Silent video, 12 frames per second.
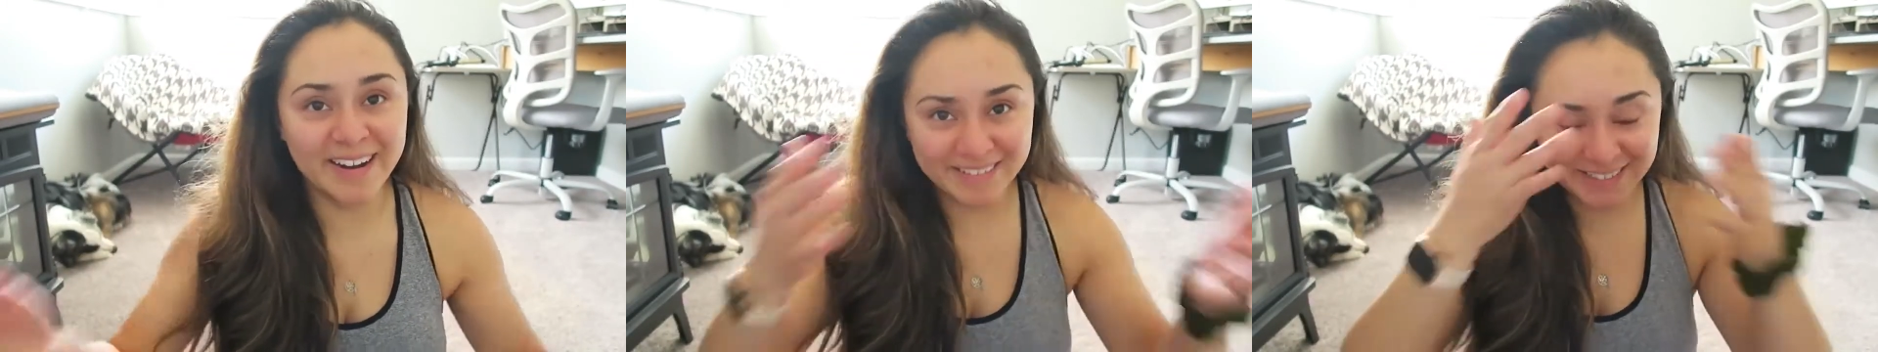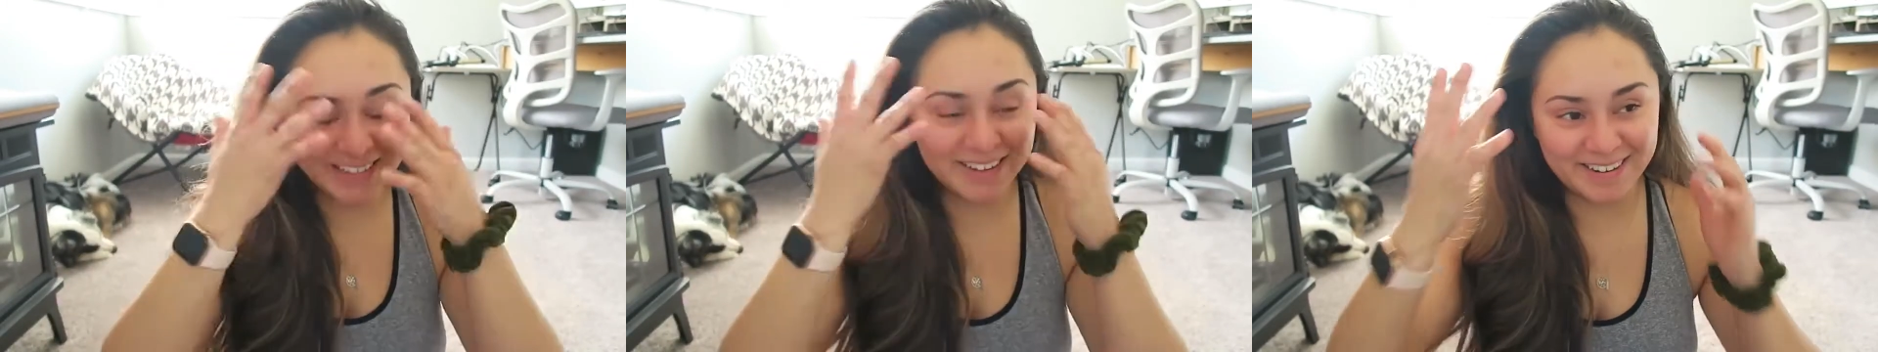I
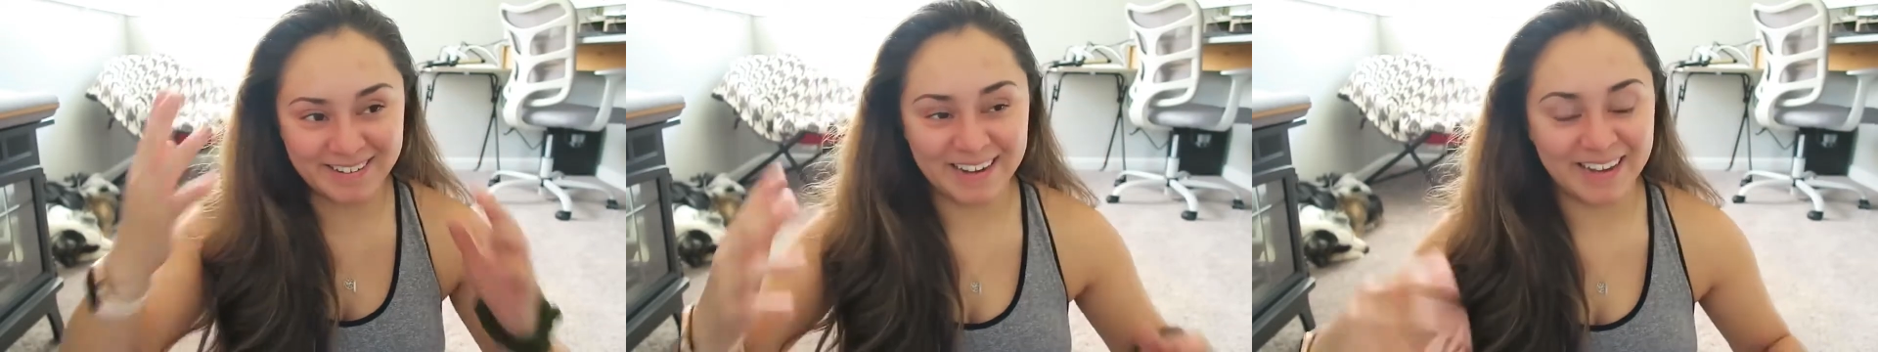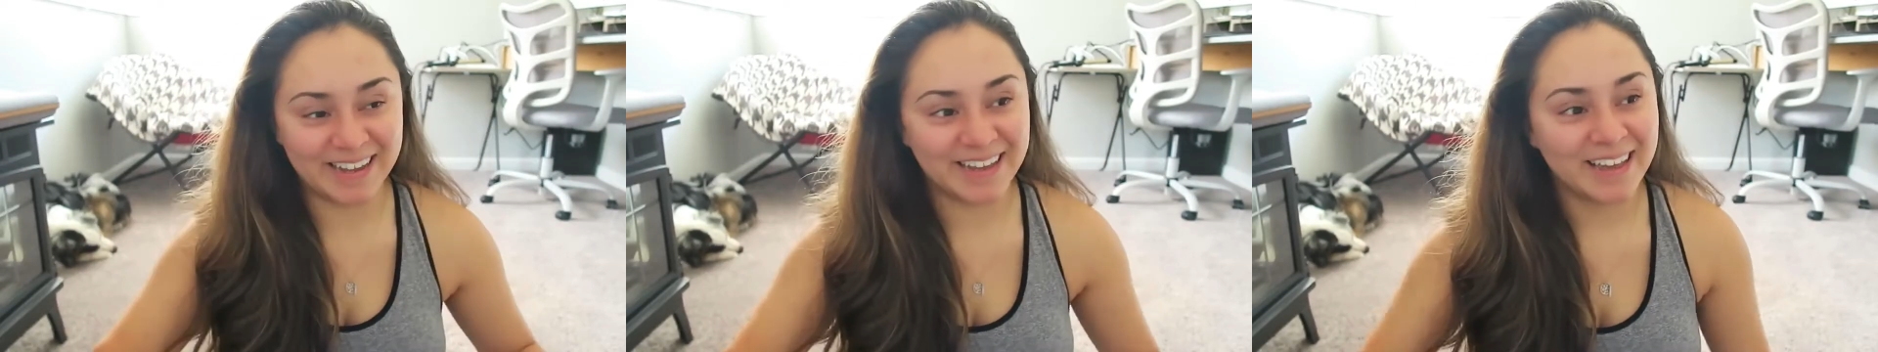was like
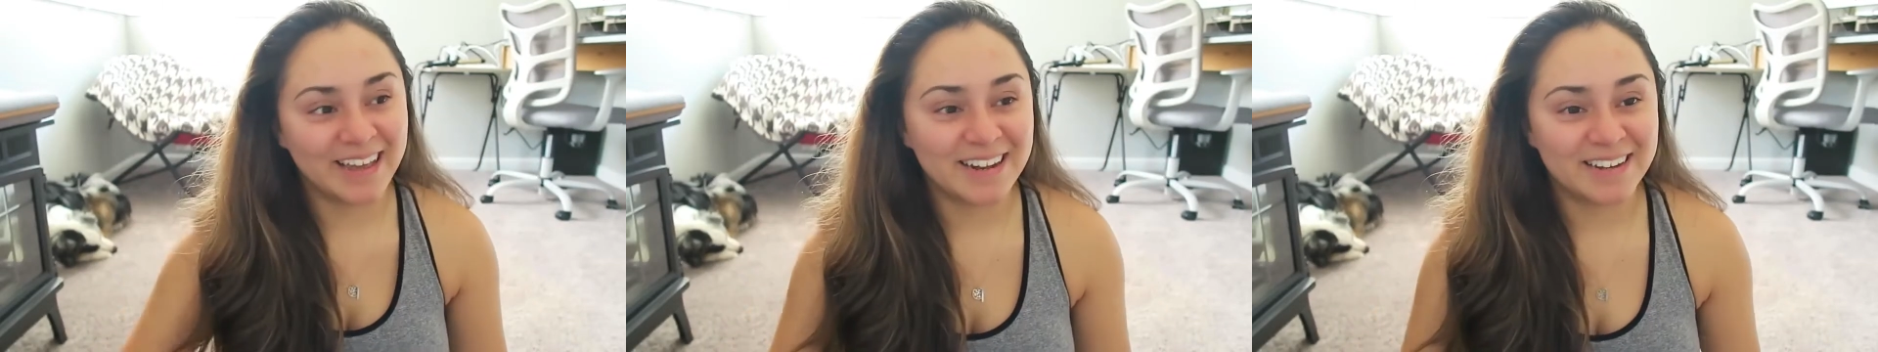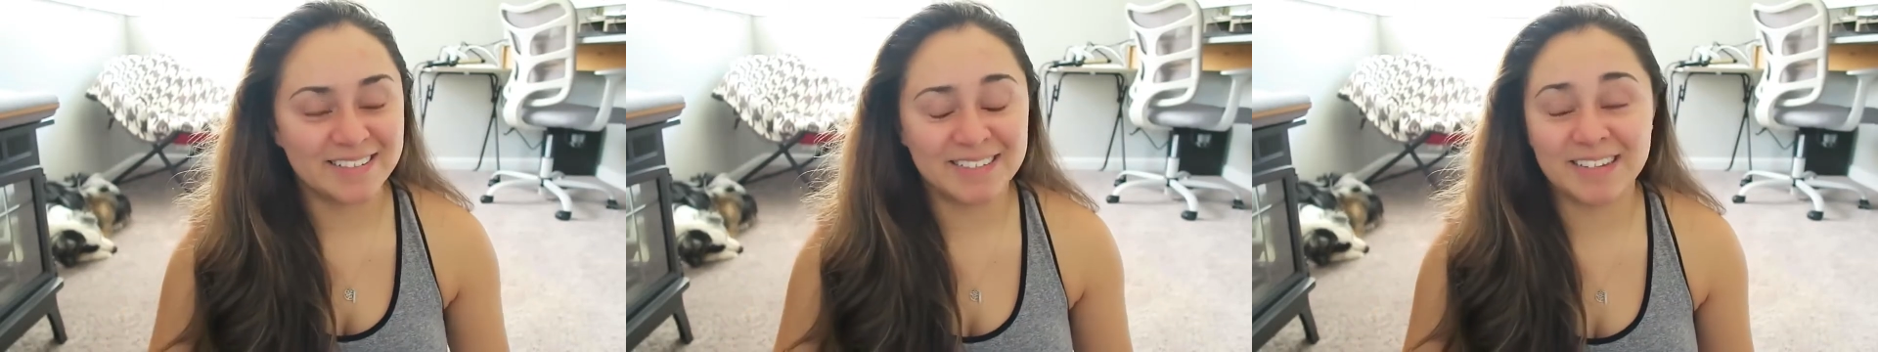crying.
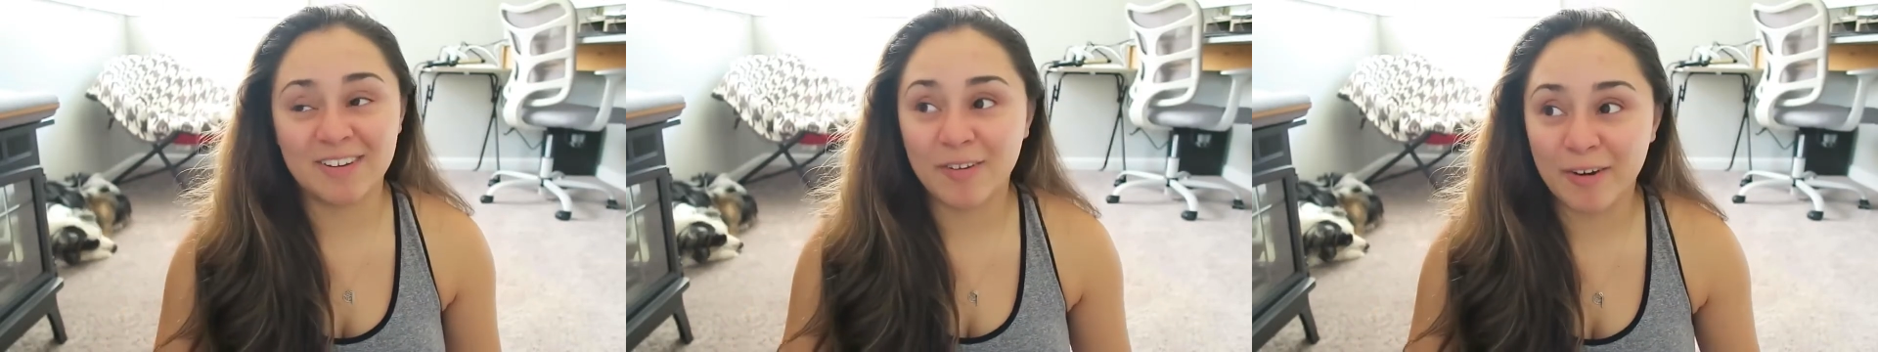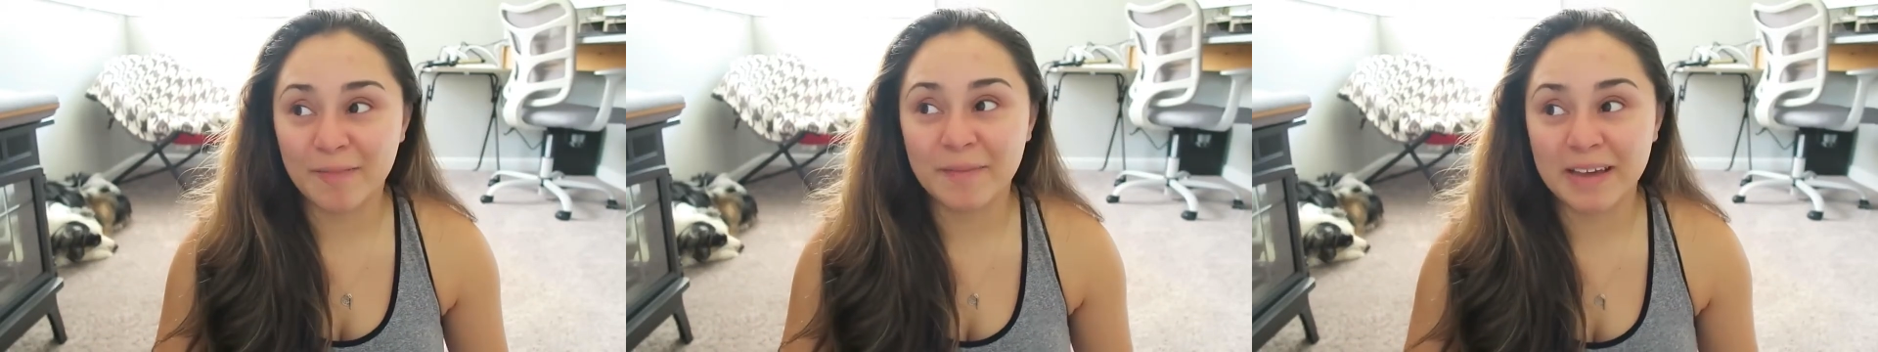I was like,
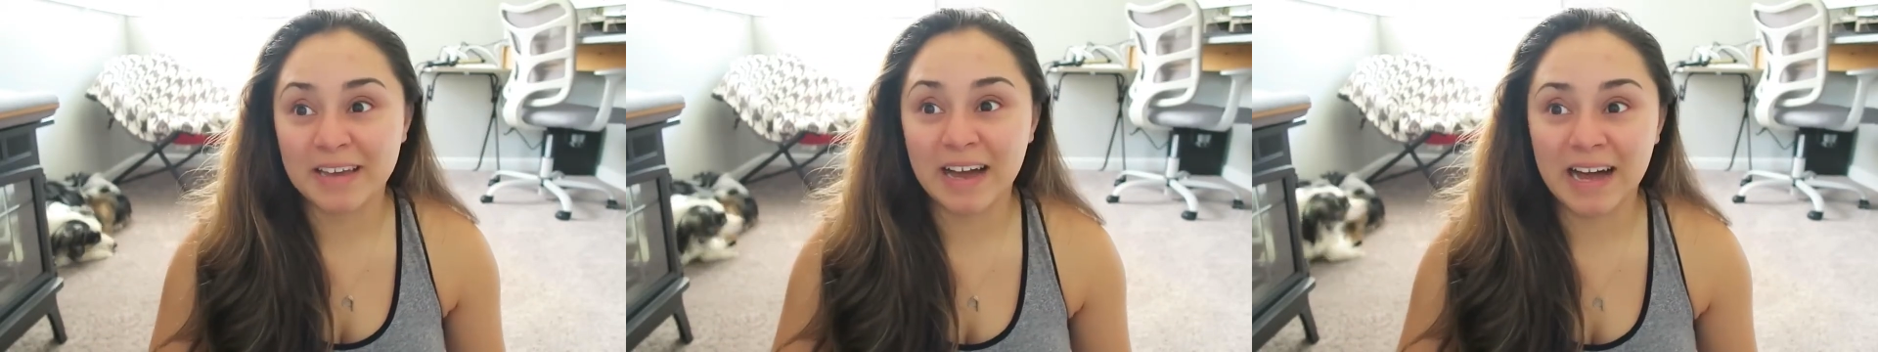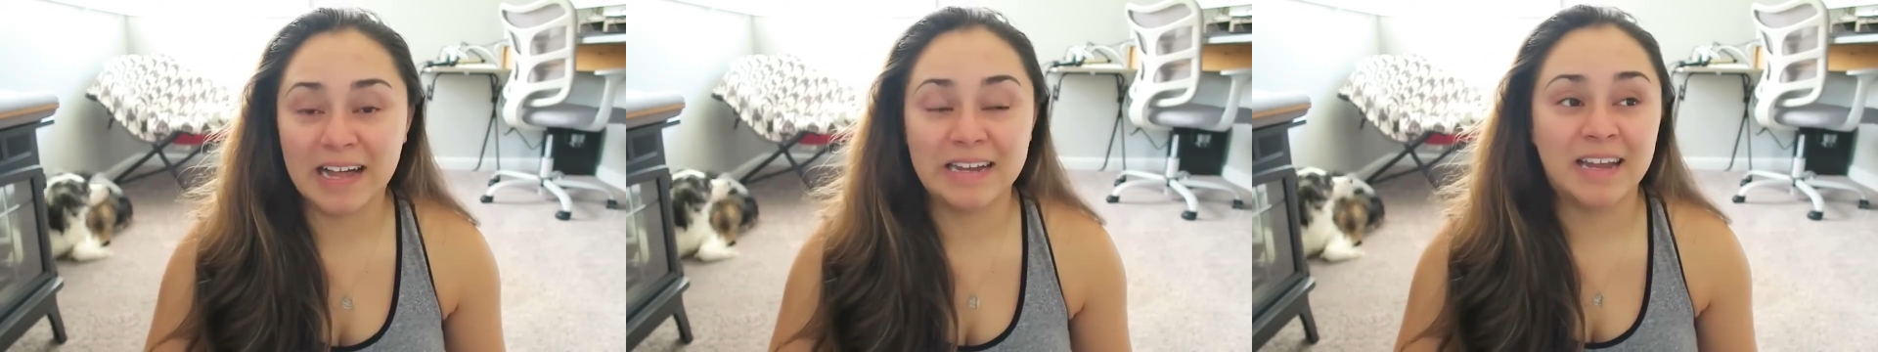oh my
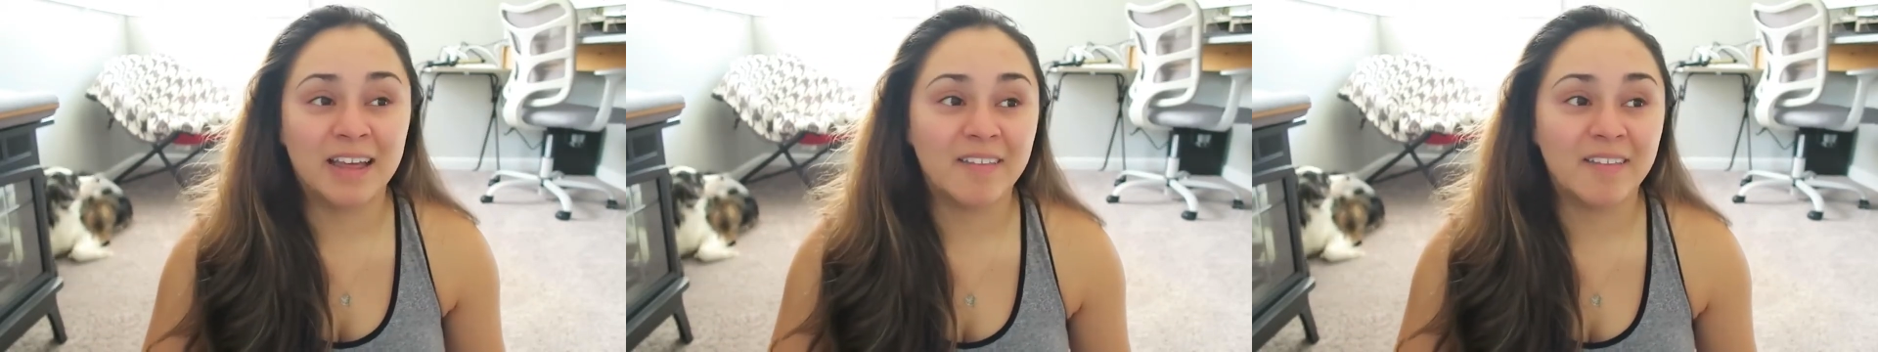god.